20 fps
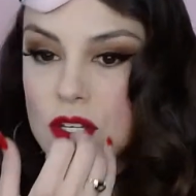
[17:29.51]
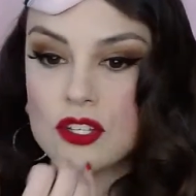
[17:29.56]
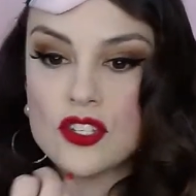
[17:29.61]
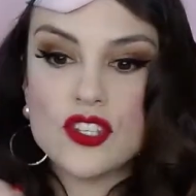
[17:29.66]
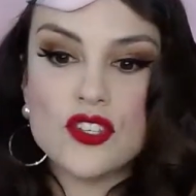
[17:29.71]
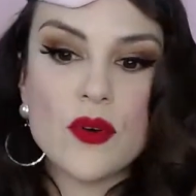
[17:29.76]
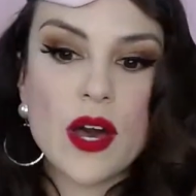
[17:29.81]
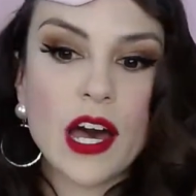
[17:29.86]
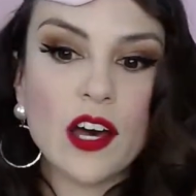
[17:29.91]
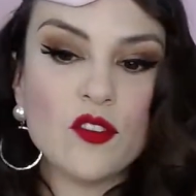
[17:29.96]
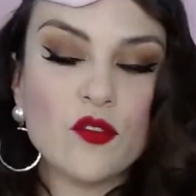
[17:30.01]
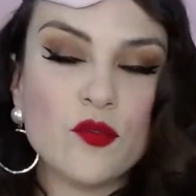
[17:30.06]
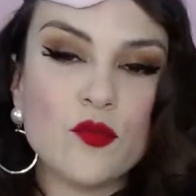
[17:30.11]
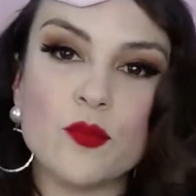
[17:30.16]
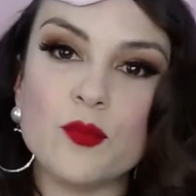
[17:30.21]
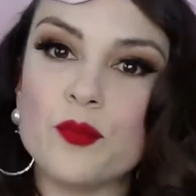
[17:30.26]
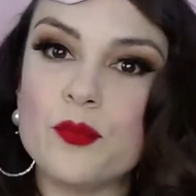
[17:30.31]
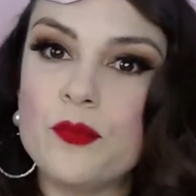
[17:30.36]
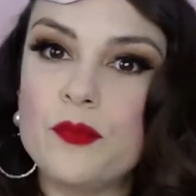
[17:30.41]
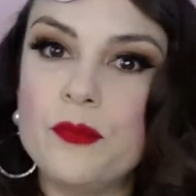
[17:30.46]
You have
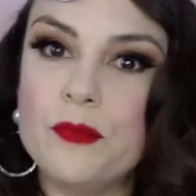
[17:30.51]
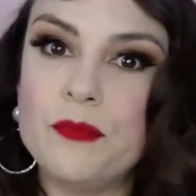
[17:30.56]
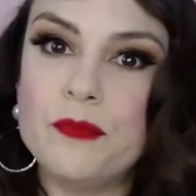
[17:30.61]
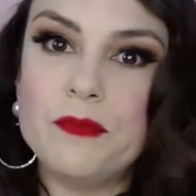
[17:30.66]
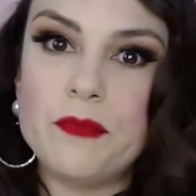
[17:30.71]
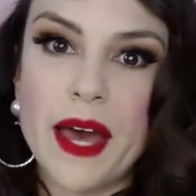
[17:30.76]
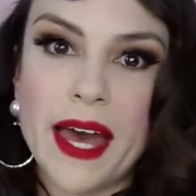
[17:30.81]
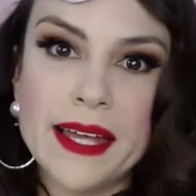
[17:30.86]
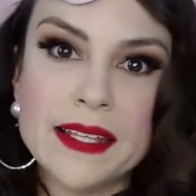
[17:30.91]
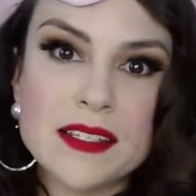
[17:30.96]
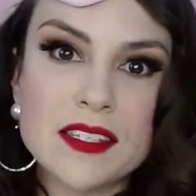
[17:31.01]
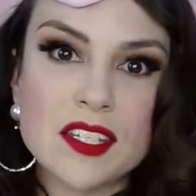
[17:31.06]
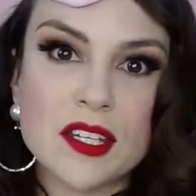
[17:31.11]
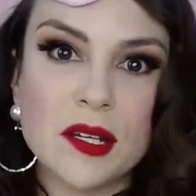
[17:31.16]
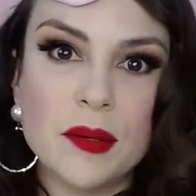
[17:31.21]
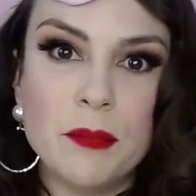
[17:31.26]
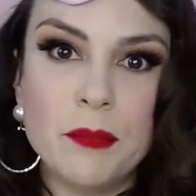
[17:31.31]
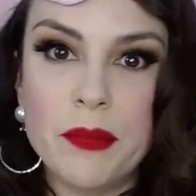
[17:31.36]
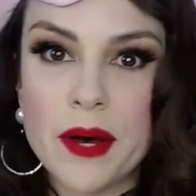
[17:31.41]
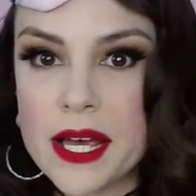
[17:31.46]
bent,
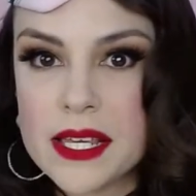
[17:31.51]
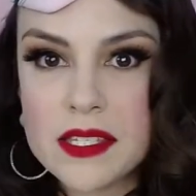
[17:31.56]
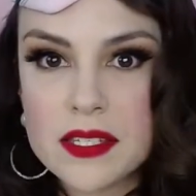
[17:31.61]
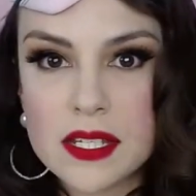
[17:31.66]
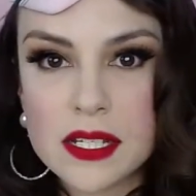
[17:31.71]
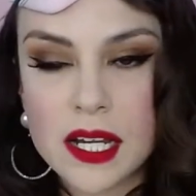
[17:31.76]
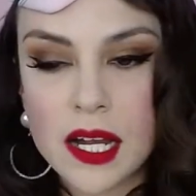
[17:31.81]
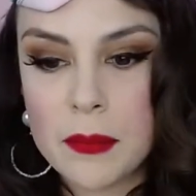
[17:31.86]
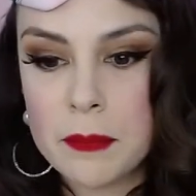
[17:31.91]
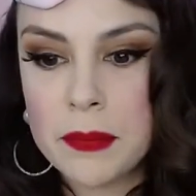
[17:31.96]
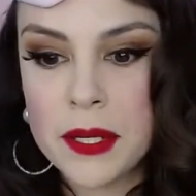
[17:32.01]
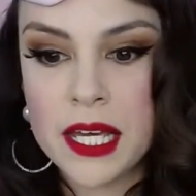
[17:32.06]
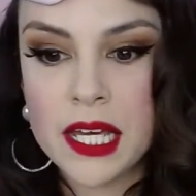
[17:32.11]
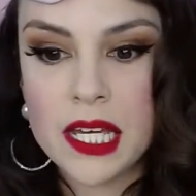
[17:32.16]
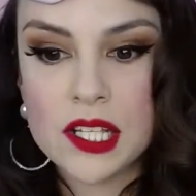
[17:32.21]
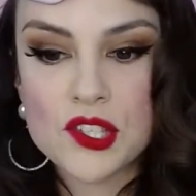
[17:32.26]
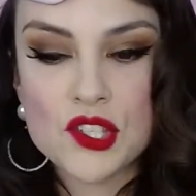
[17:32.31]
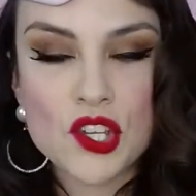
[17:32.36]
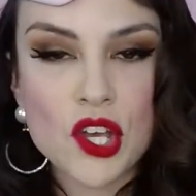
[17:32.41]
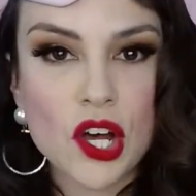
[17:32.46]
busted up
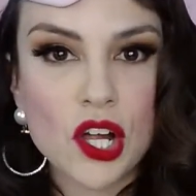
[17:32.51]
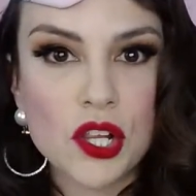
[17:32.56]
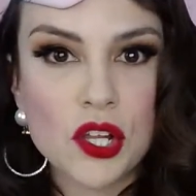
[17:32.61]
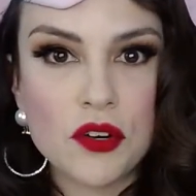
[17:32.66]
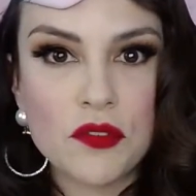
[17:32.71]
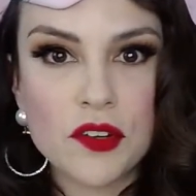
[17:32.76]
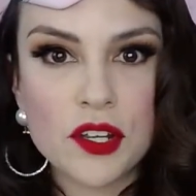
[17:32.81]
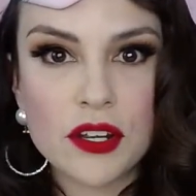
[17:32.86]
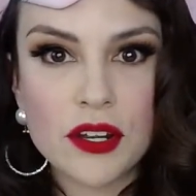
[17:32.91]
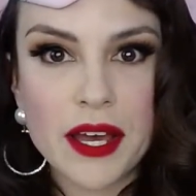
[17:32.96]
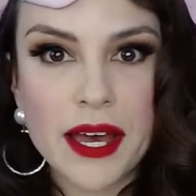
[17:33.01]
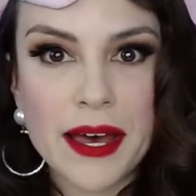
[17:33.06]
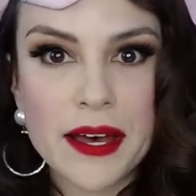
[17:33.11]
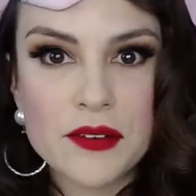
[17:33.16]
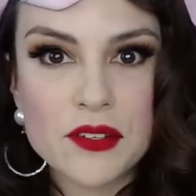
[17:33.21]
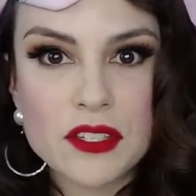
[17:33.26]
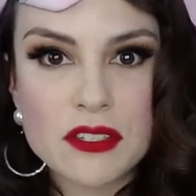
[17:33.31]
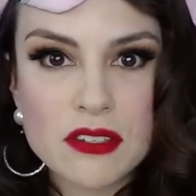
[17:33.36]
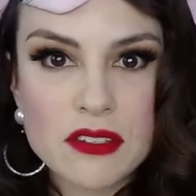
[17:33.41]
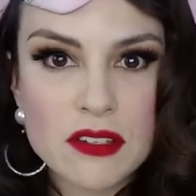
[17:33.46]
pins all over your
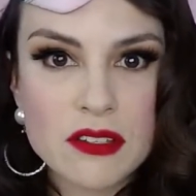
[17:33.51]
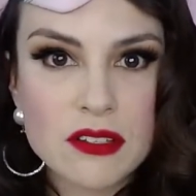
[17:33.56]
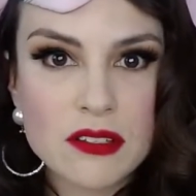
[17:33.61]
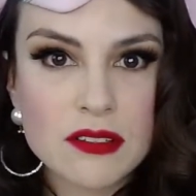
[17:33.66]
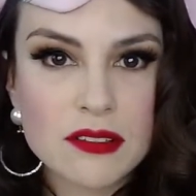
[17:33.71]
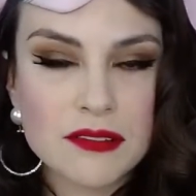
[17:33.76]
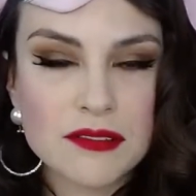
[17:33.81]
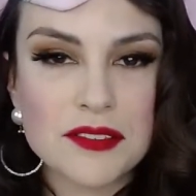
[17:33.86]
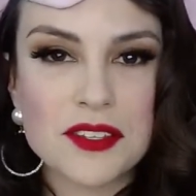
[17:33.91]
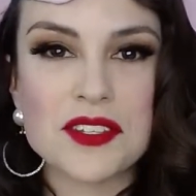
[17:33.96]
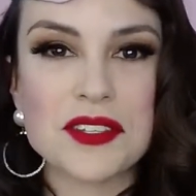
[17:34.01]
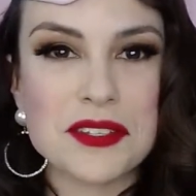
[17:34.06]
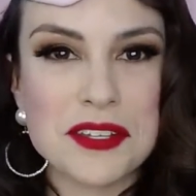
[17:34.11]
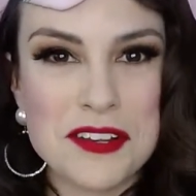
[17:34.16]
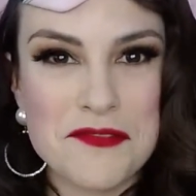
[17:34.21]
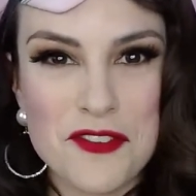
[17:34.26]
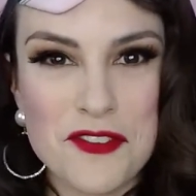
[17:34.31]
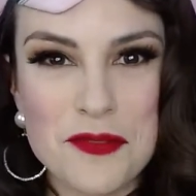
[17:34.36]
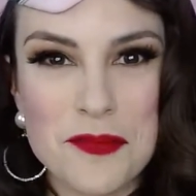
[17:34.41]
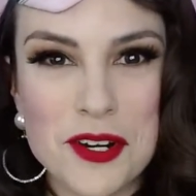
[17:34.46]
house. This is
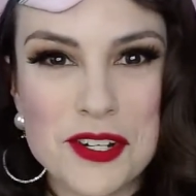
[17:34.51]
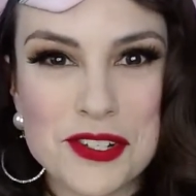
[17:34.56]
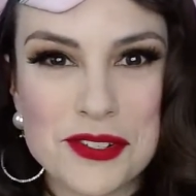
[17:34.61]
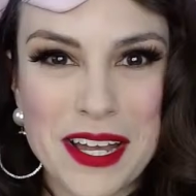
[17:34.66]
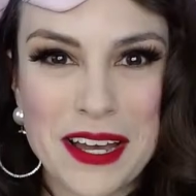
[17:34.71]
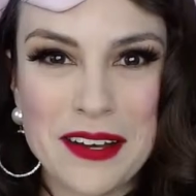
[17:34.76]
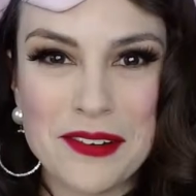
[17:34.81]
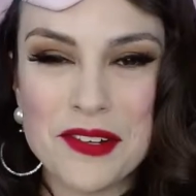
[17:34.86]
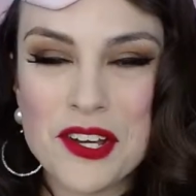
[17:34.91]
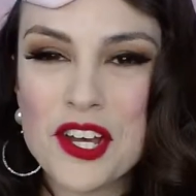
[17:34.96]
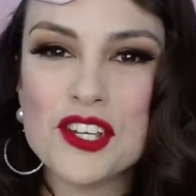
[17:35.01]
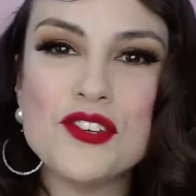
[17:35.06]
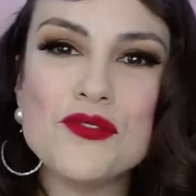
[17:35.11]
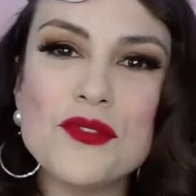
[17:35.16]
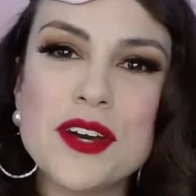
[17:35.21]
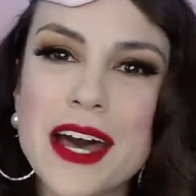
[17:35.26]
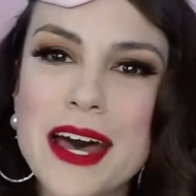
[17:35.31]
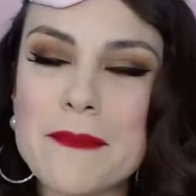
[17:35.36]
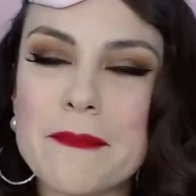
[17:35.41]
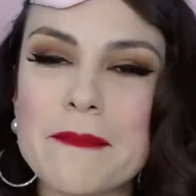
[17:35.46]
an infomercial now. You
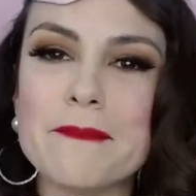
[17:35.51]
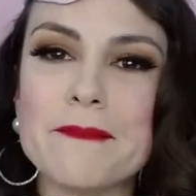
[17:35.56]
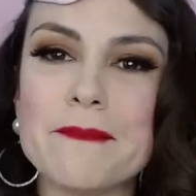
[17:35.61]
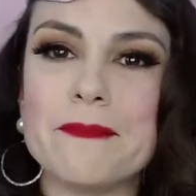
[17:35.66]
got